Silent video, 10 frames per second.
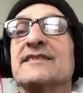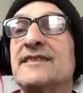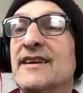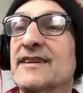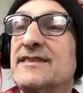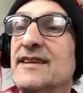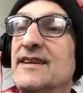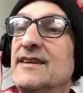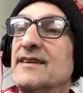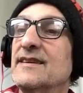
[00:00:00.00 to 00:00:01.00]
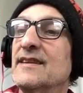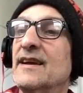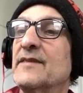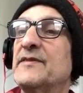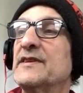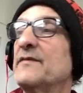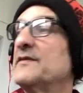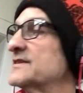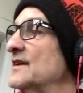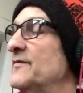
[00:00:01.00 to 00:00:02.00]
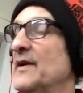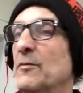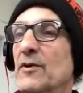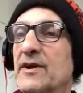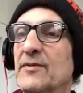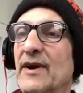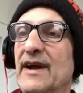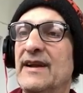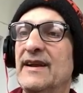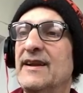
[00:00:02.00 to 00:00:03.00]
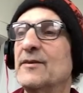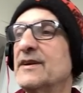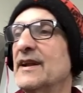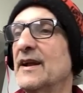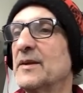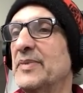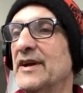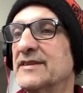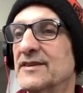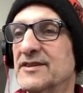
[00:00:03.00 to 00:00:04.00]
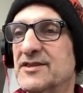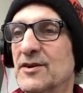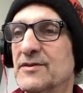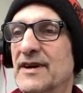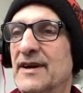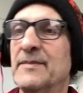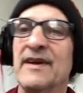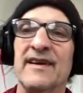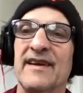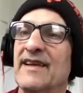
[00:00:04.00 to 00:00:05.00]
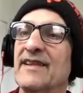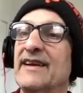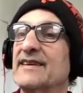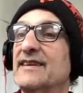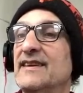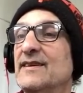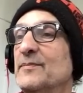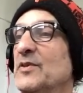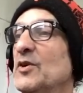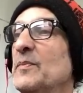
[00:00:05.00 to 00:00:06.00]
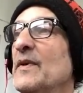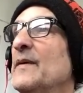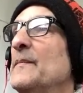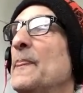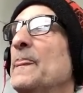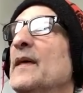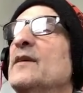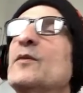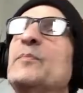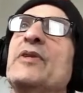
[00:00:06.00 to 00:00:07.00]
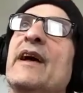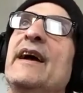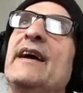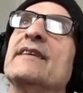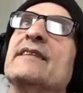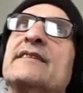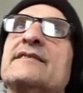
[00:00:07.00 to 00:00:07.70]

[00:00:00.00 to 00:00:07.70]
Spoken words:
a tendency, like if his stuff ain't working right and he don't get out of bed till it's showtime, and like he'll play and like